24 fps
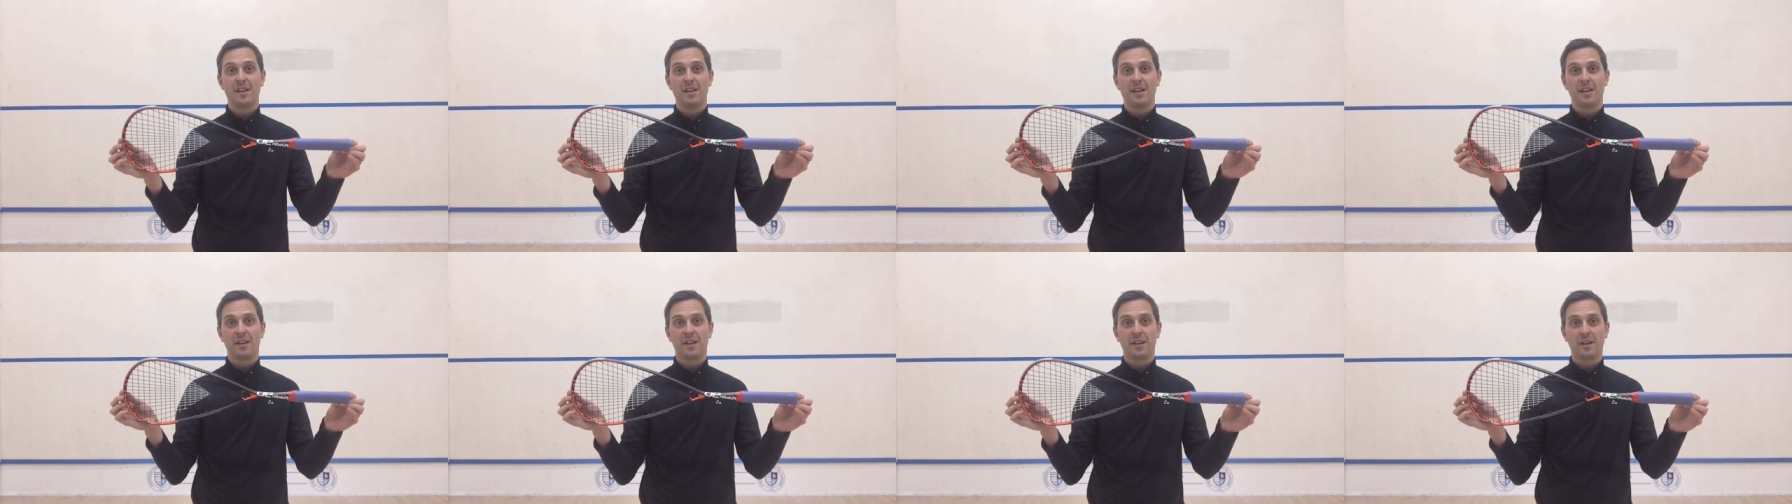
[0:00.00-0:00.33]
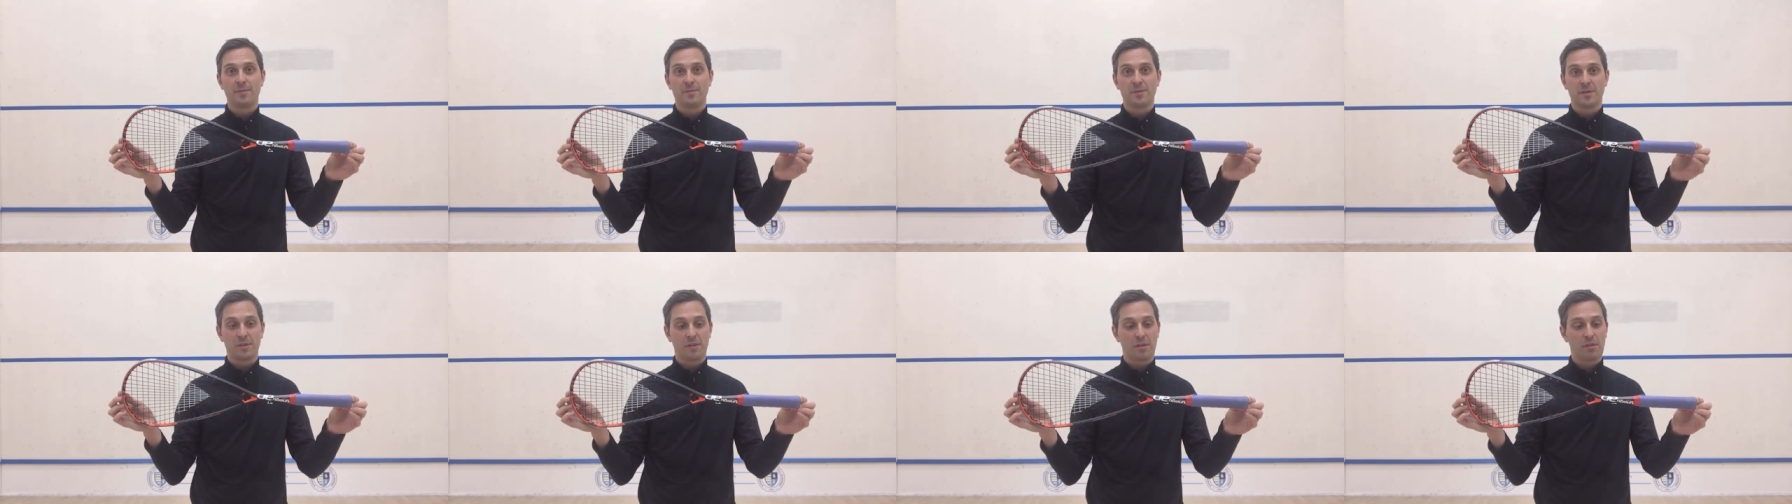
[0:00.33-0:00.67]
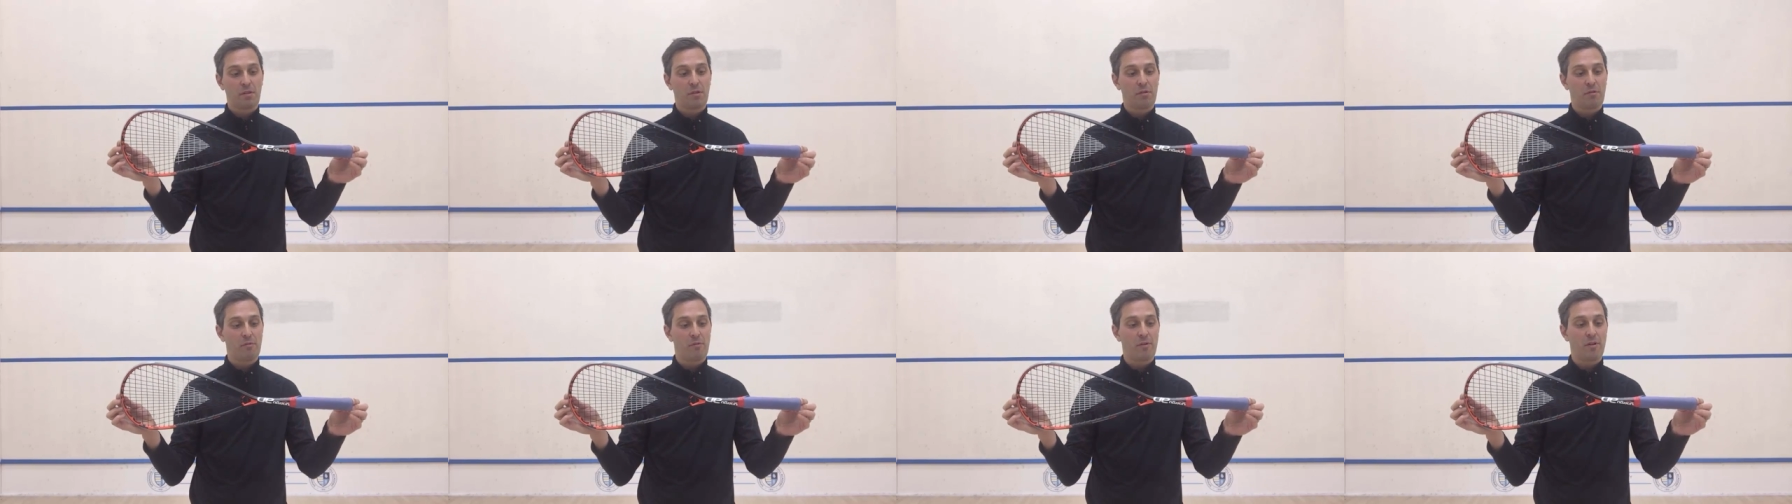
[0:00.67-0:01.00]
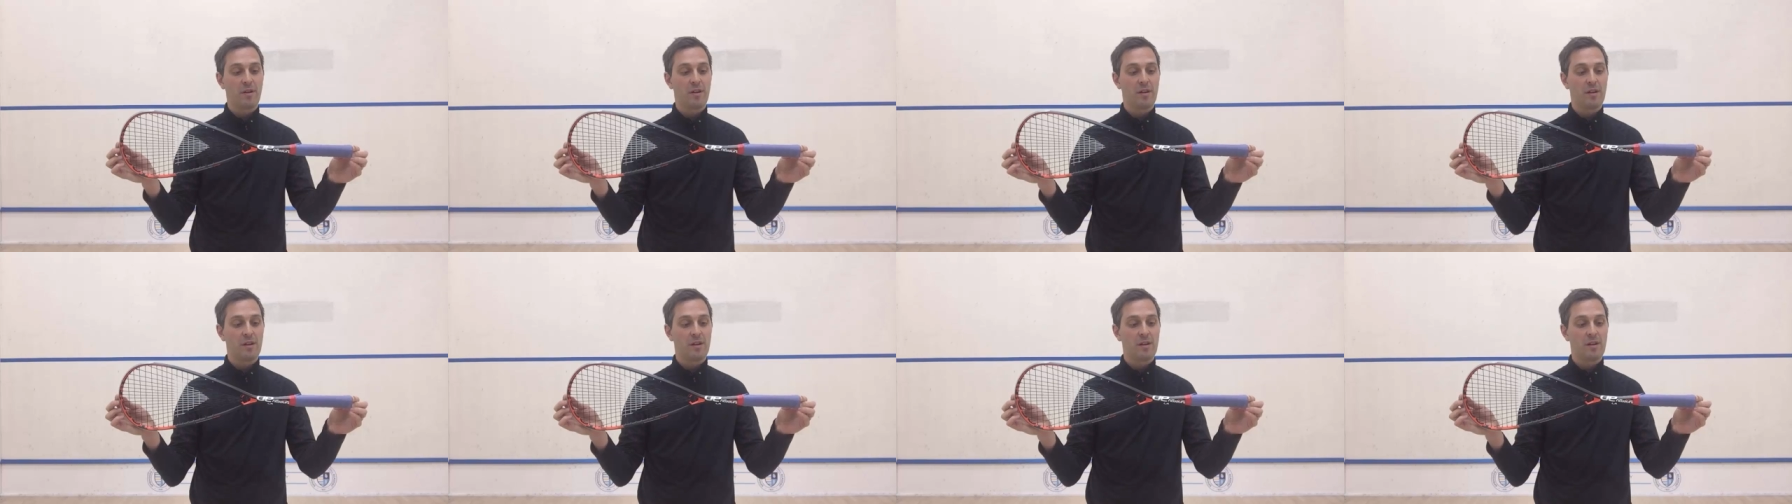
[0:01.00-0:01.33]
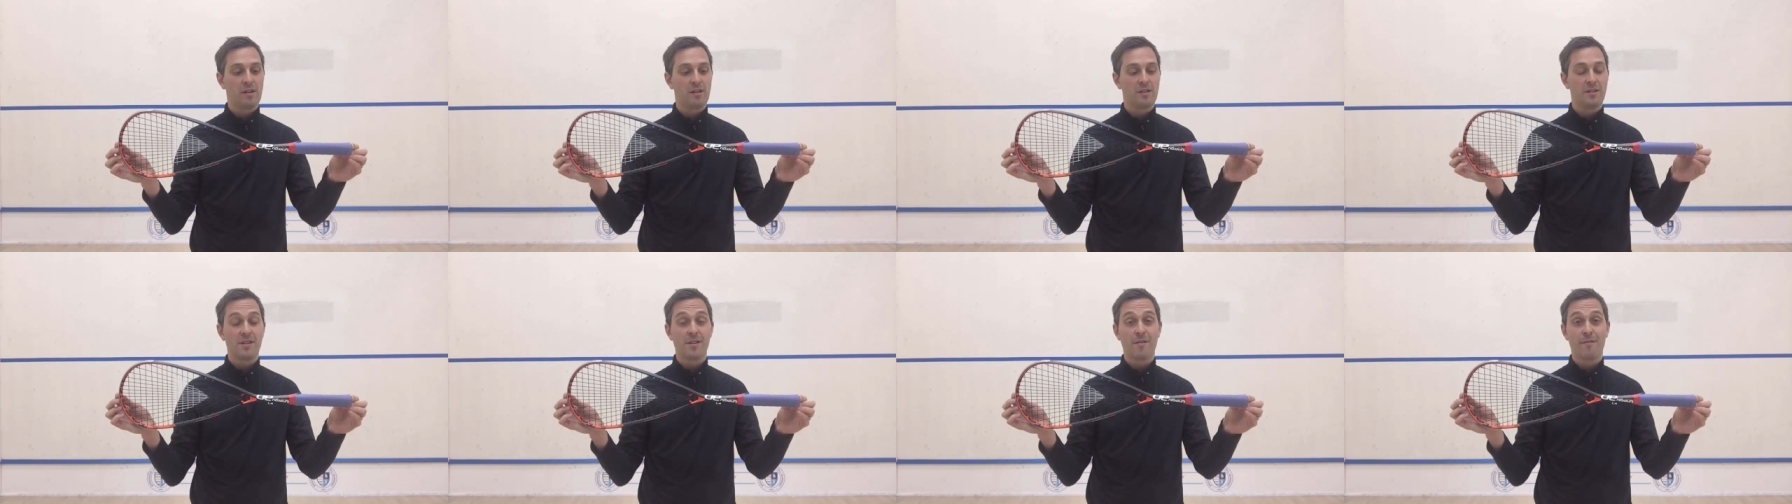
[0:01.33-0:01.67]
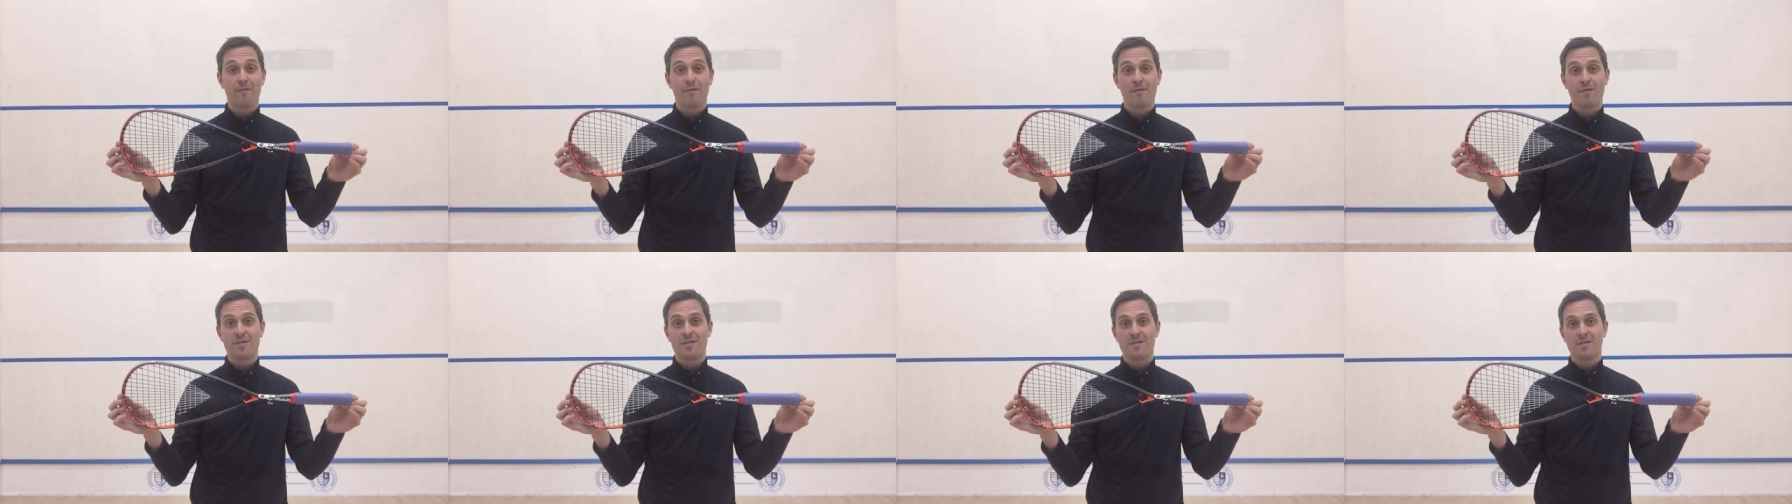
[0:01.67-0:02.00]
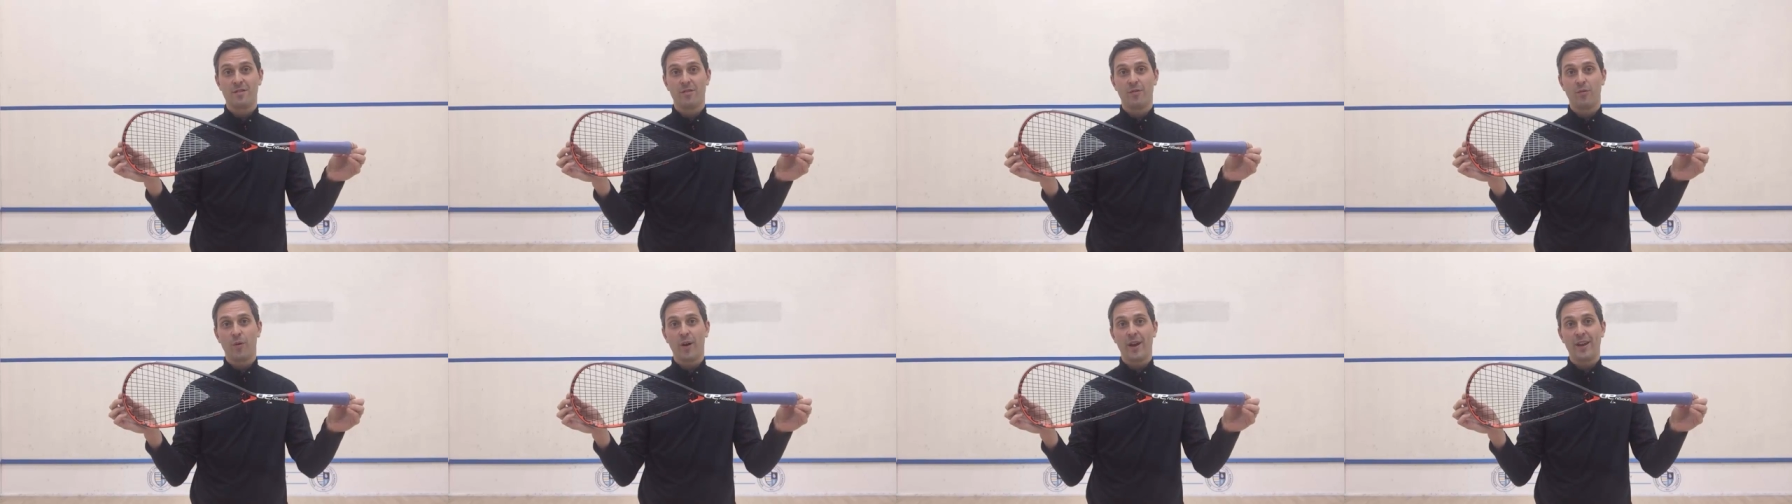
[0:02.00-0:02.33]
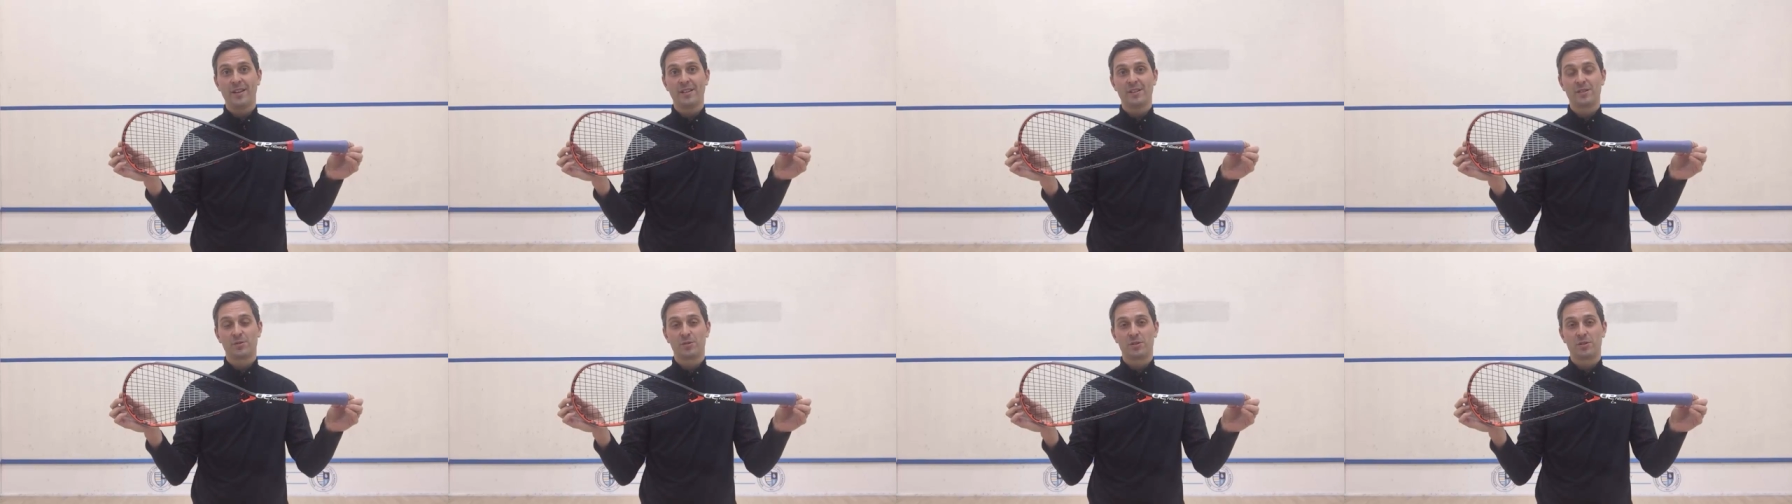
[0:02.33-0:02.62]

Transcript: It comes in 3 different weights,